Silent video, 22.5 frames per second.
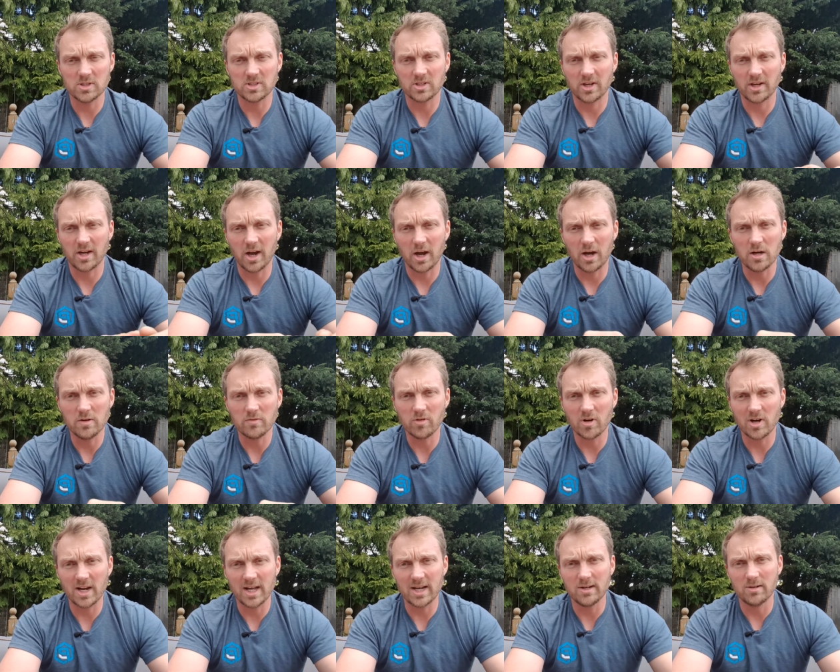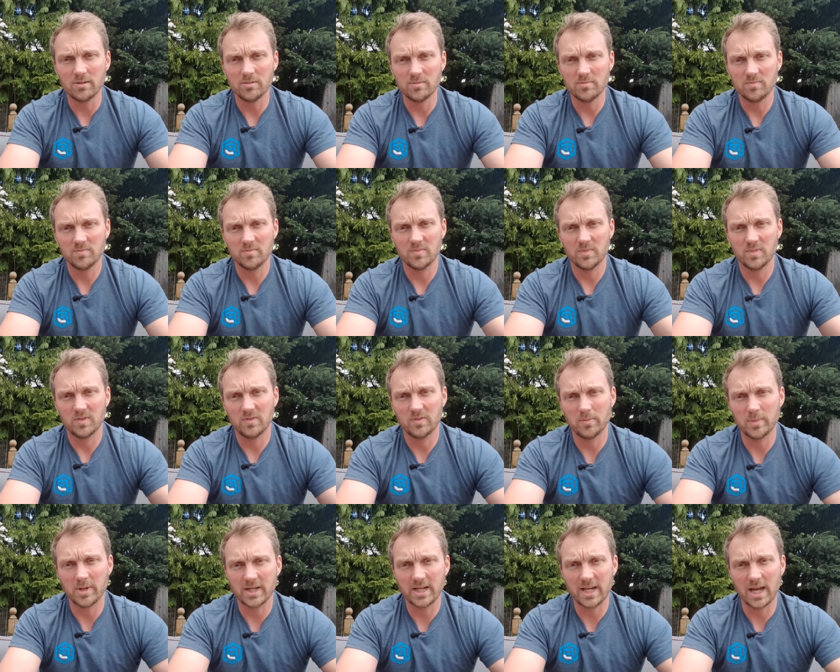is I over allow
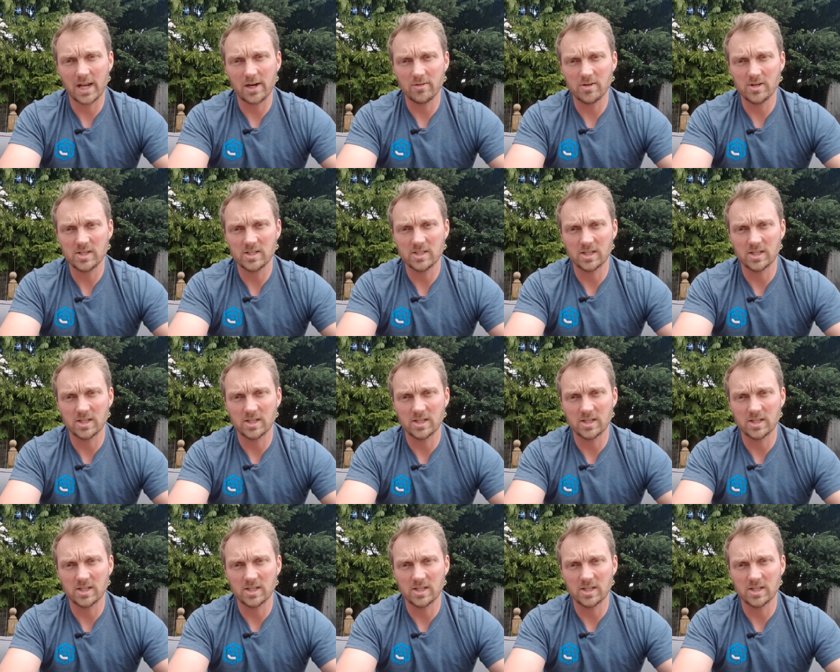for my calories.